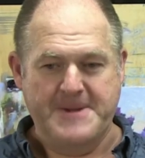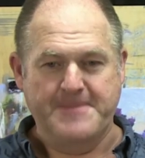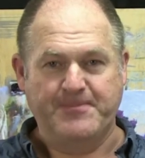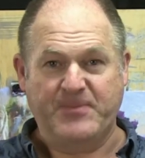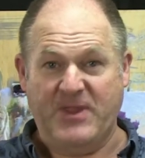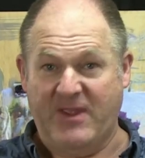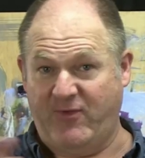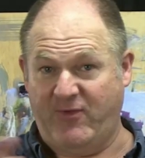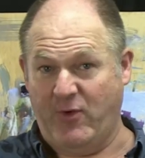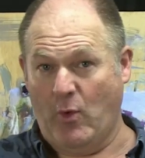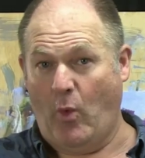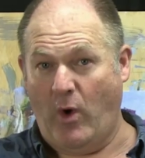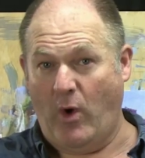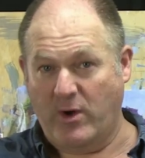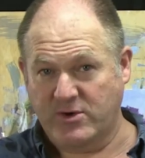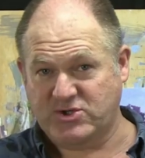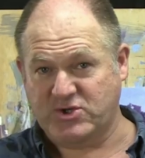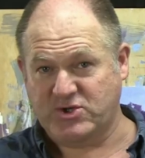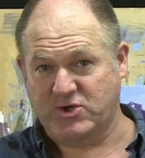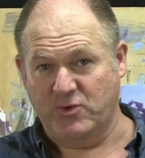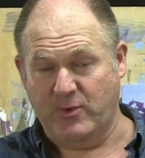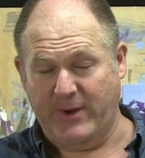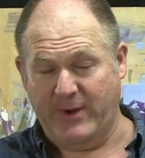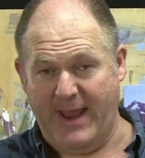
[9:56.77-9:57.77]
if you want
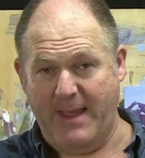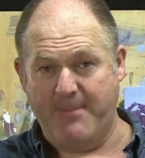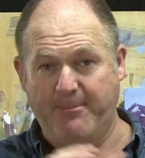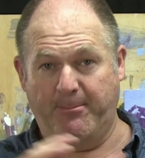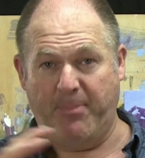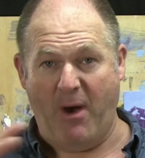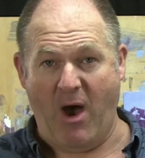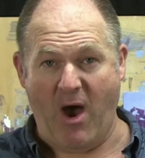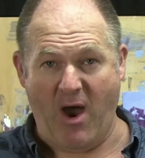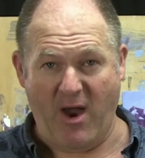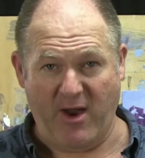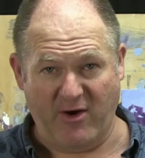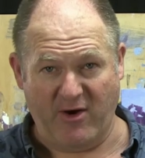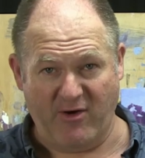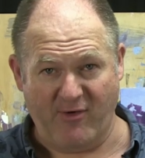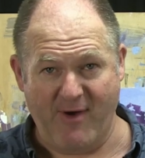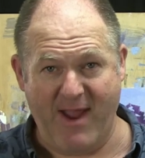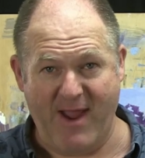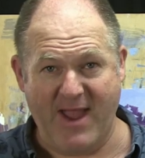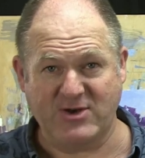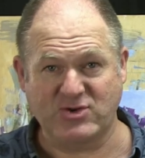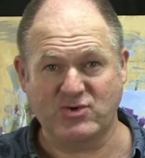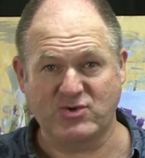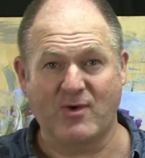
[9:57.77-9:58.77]
to, an empire
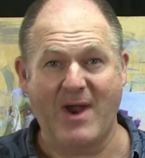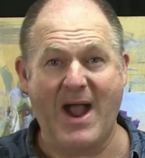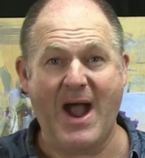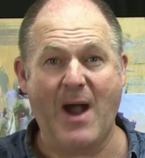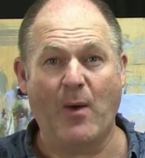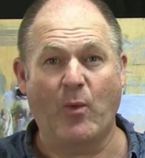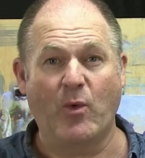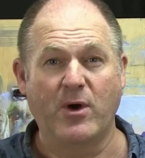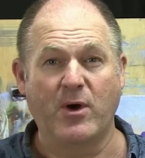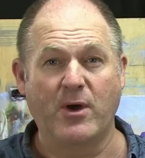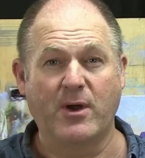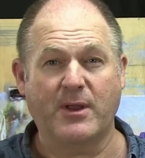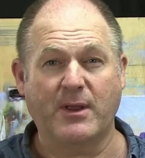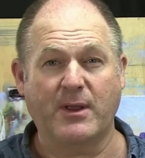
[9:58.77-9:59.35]
around your artwork